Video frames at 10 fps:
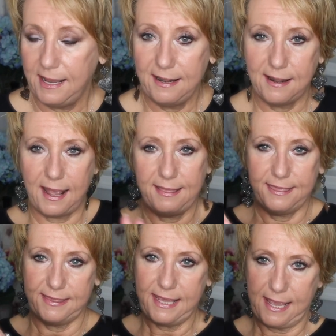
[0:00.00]
And I
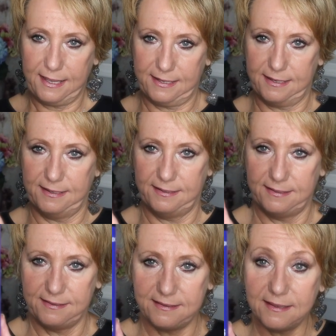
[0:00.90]
think
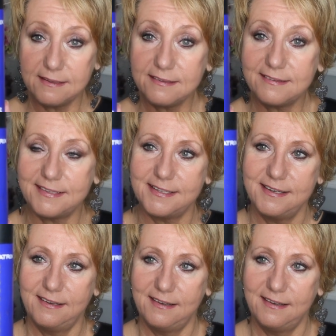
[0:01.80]
this,